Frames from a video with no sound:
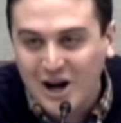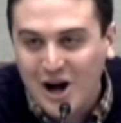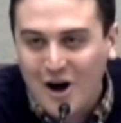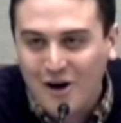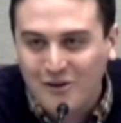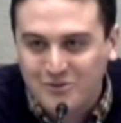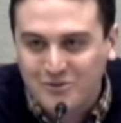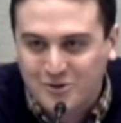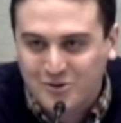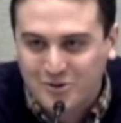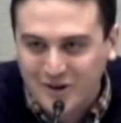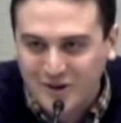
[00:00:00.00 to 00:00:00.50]

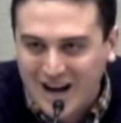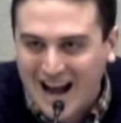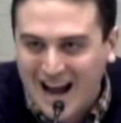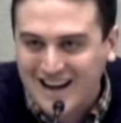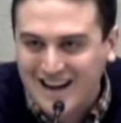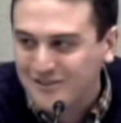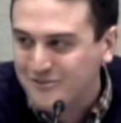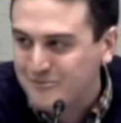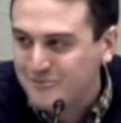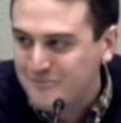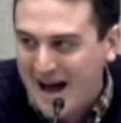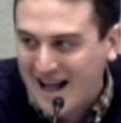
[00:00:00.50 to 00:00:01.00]
of
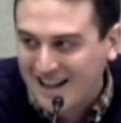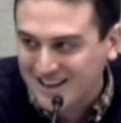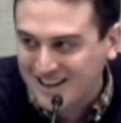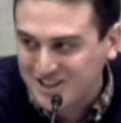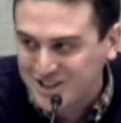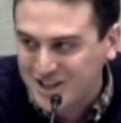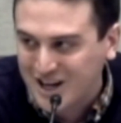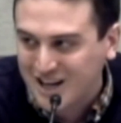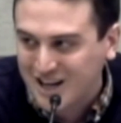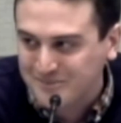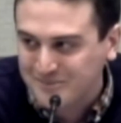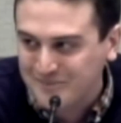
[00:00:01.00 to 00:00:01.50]
creative
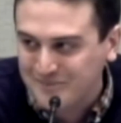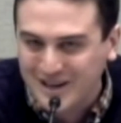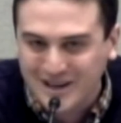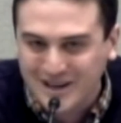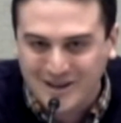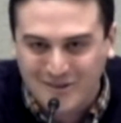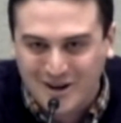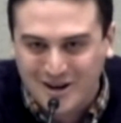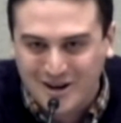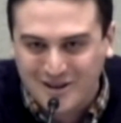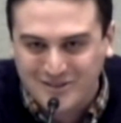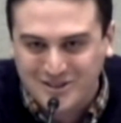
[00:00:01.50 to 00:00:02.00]
maladjustment in
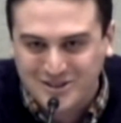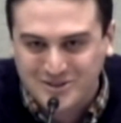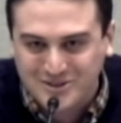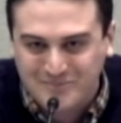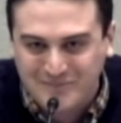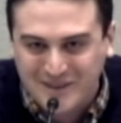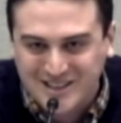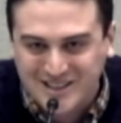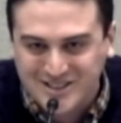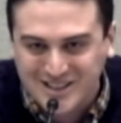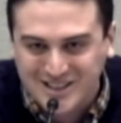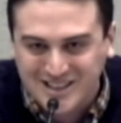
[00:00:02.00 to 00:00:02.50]
one of his
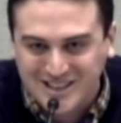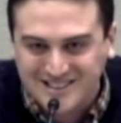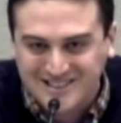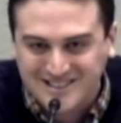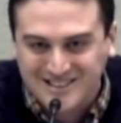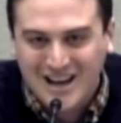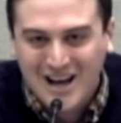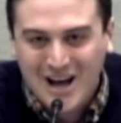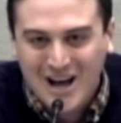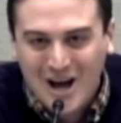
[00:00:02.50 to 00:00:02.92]
speeches.